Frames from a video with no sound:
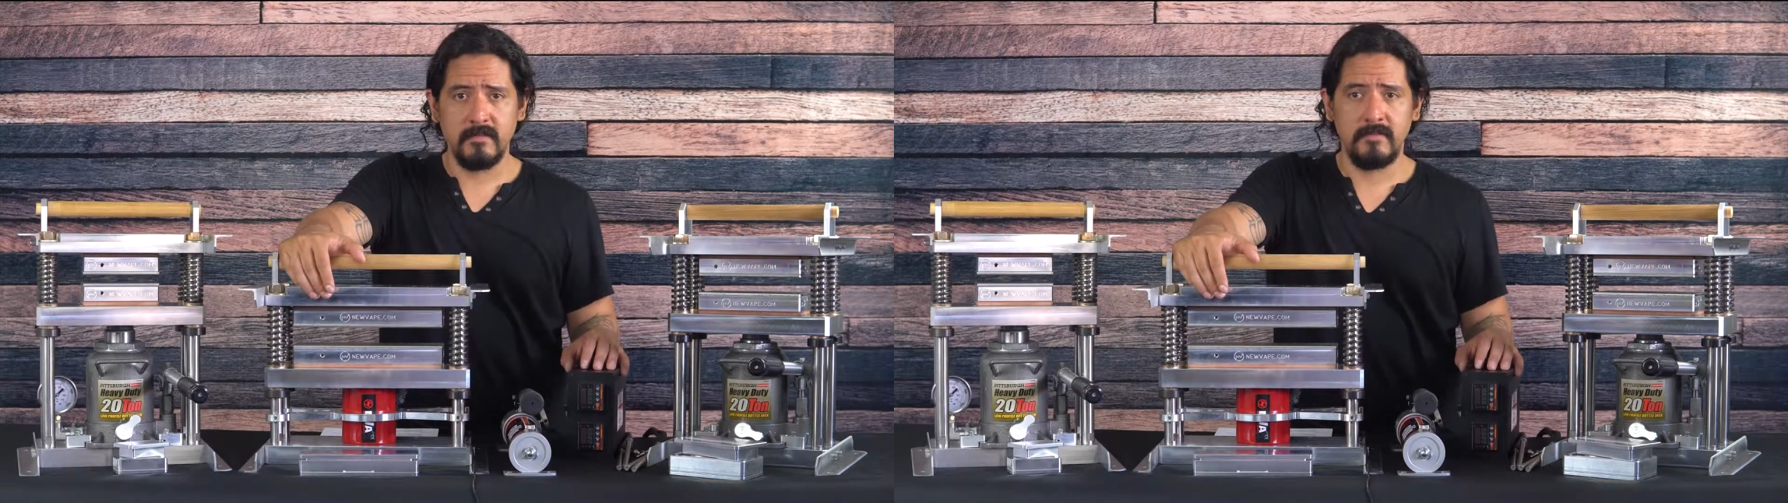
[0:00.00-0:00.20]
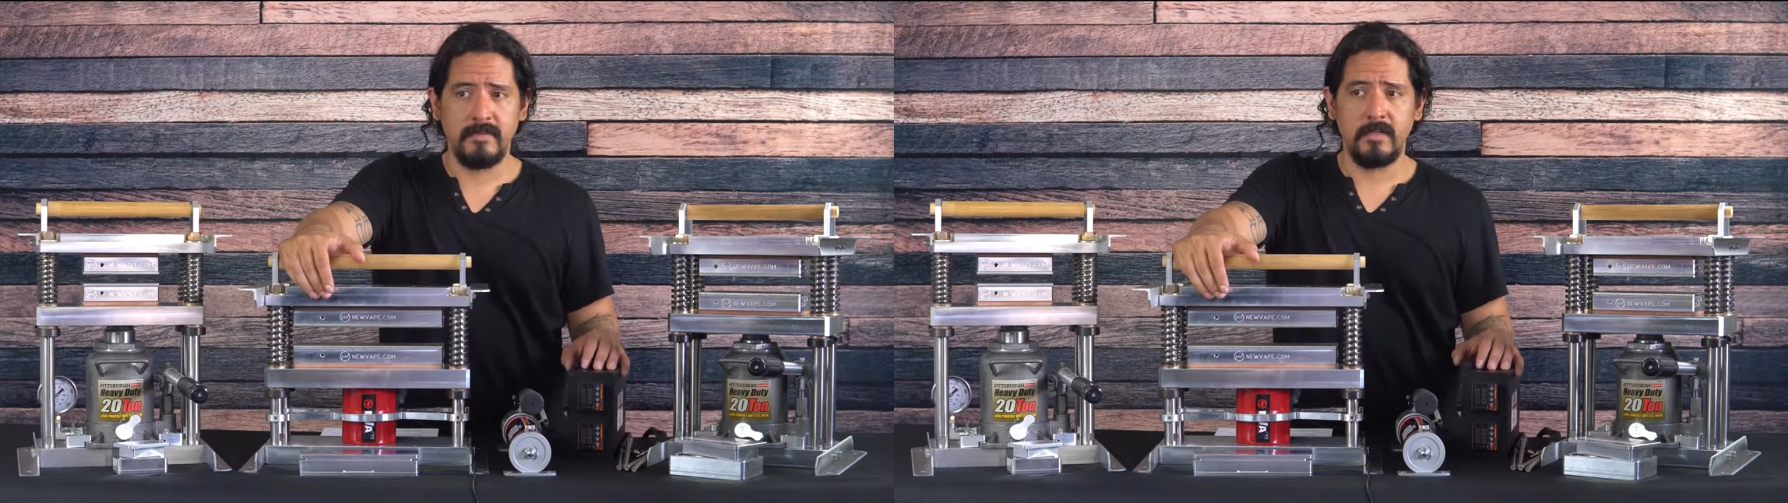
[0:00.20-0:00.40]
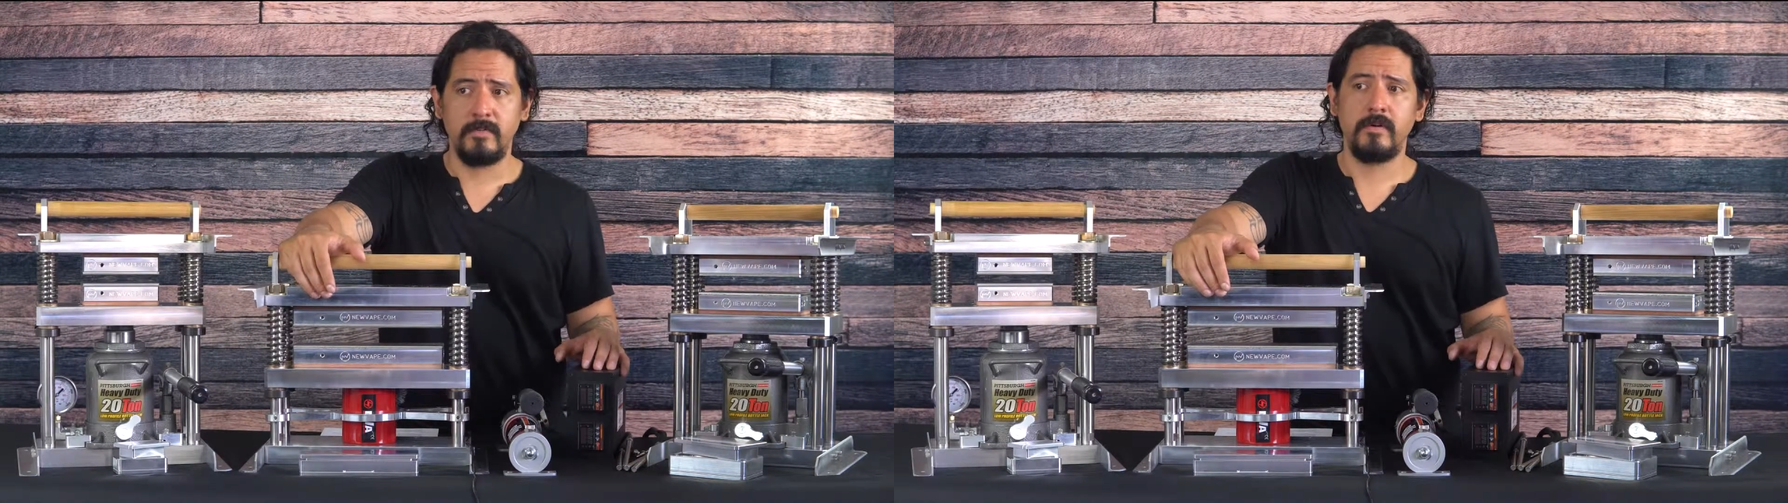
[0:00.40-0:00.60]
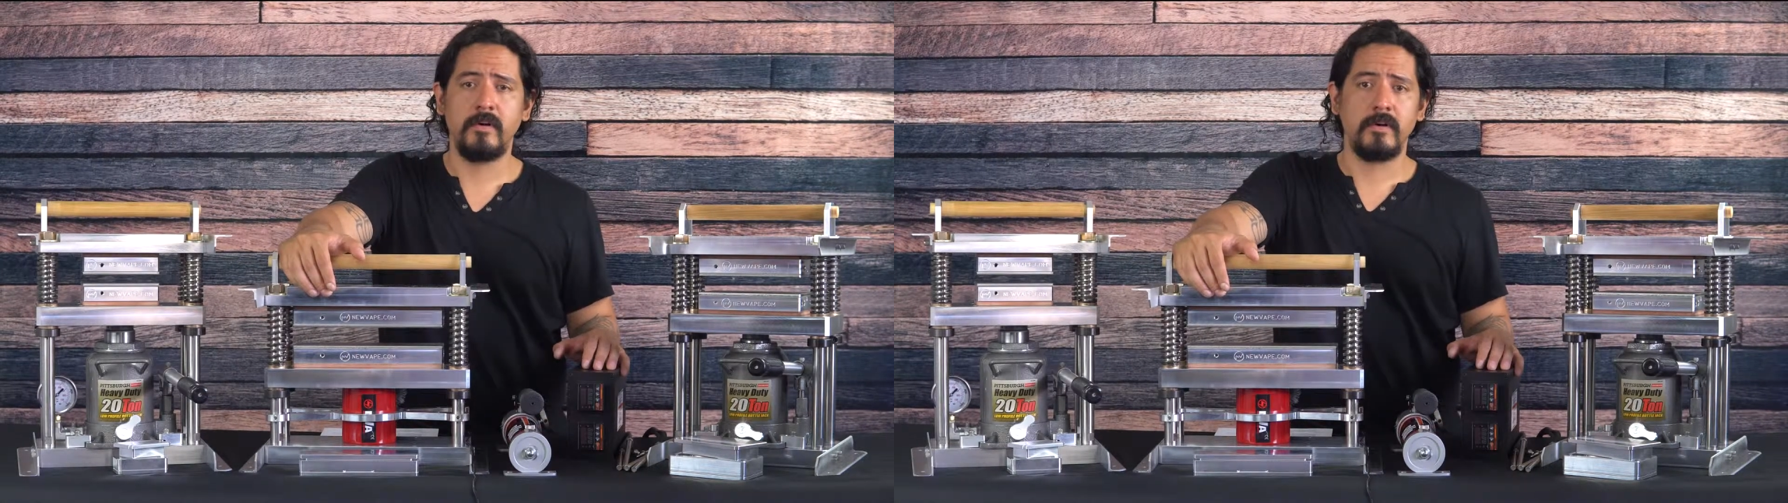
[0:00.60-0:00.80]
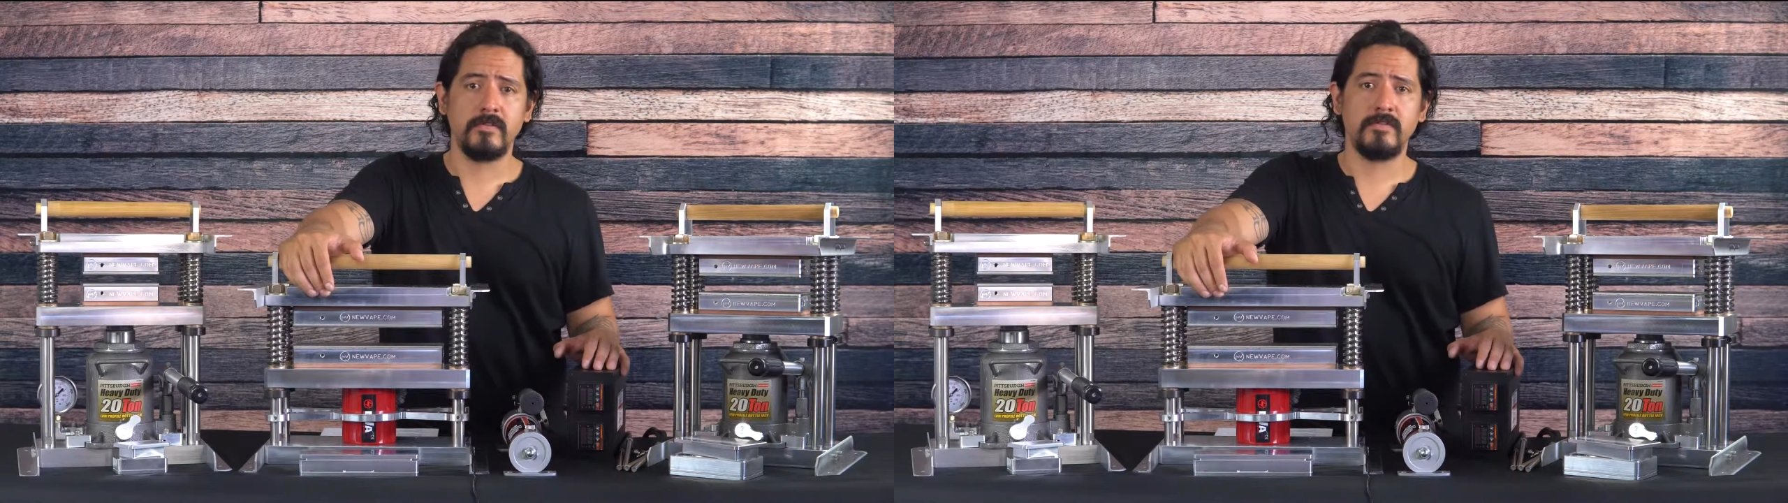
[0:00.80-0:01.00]
available
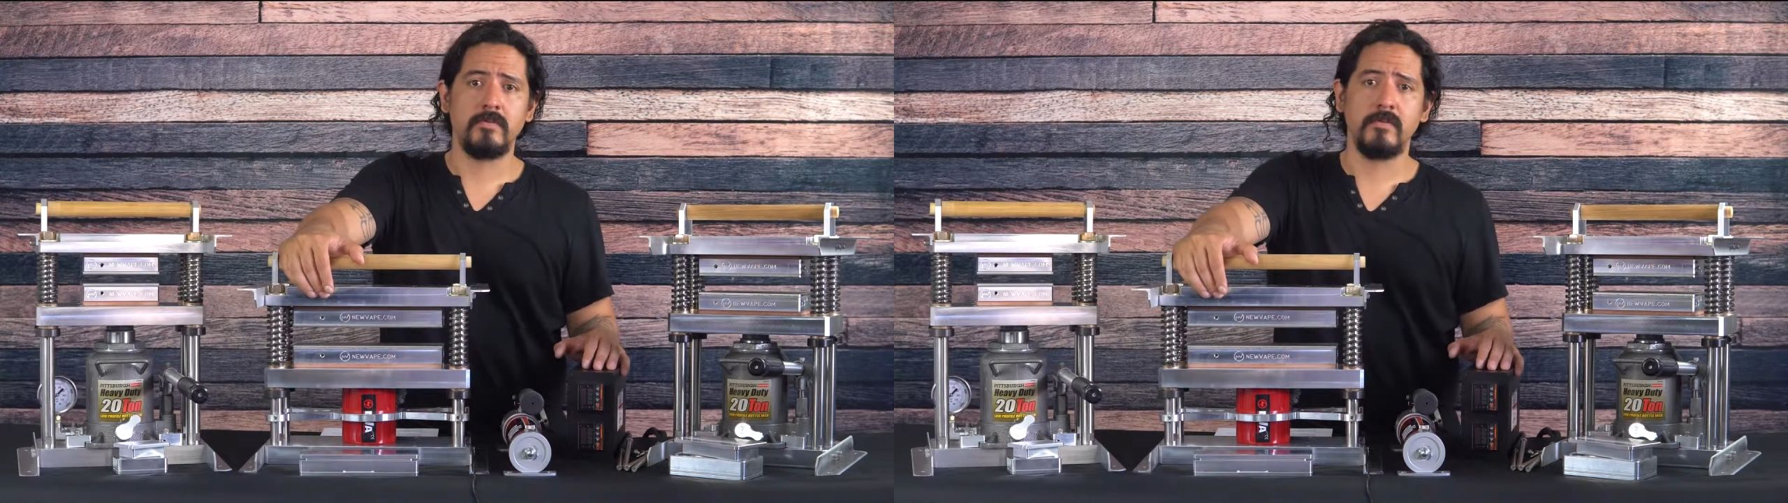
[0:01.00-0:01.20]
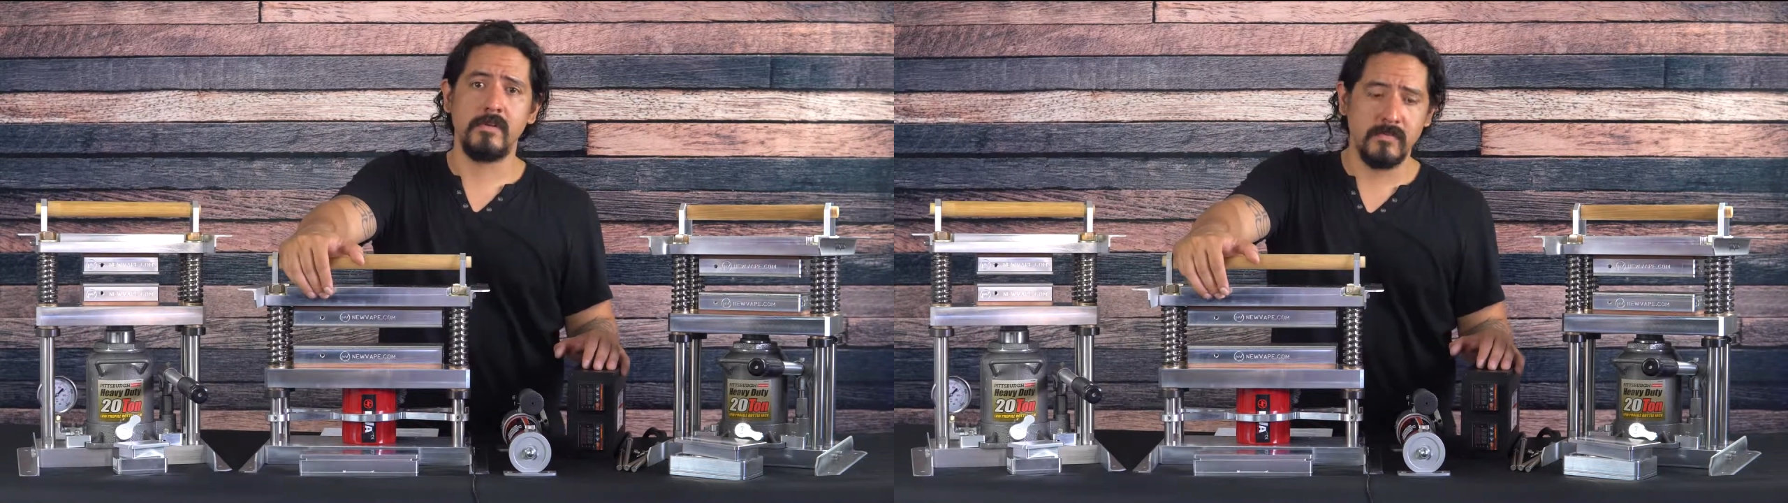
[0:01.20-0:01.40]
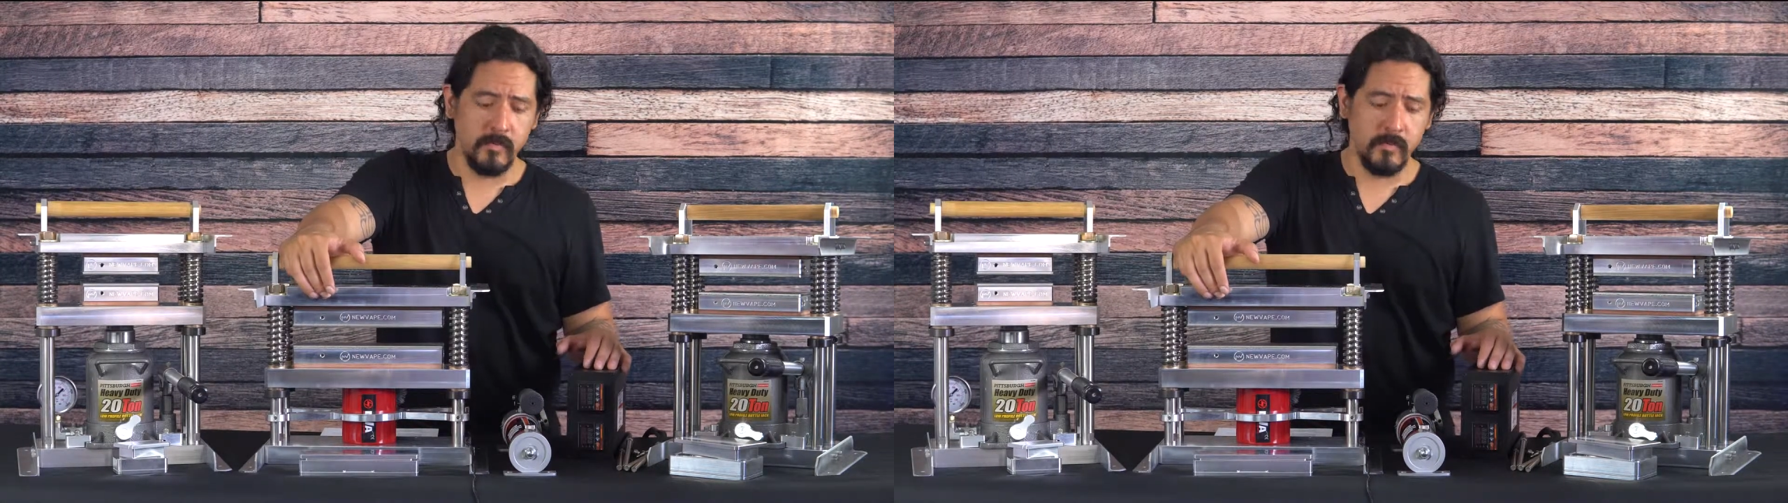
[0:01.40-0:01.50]
on our store as